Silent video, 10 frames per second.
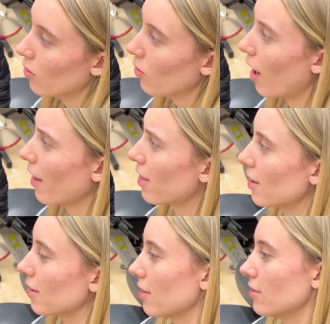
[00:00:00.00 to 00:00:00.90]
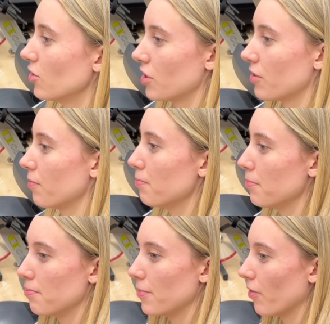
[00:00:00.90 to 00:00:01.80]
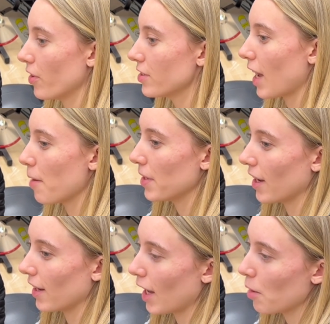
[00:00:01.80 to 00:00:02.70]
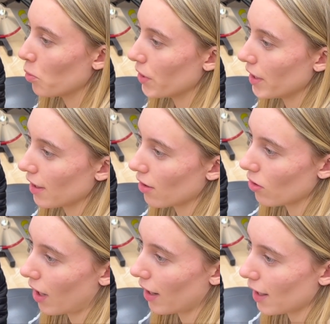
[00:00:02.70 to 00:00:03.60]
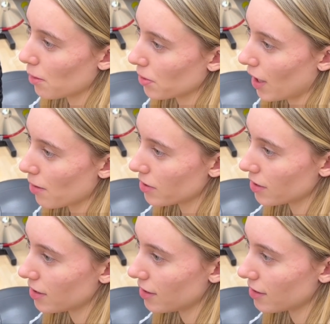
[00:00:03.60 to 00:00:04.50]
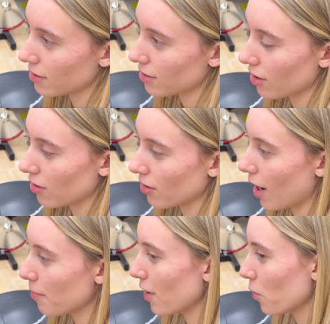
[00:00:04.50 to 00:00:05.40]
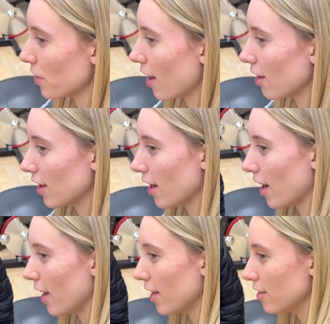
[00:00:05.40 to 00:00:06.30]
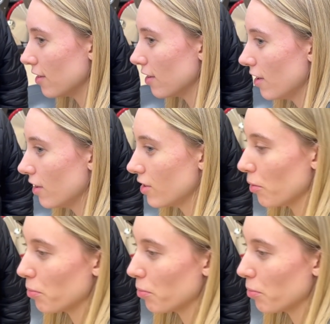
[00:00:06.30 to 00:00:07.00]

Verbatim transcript: I think just the first game being a Gampel, we didn't get a whole lot of Gampel games this season, so not, we're not looking ahead to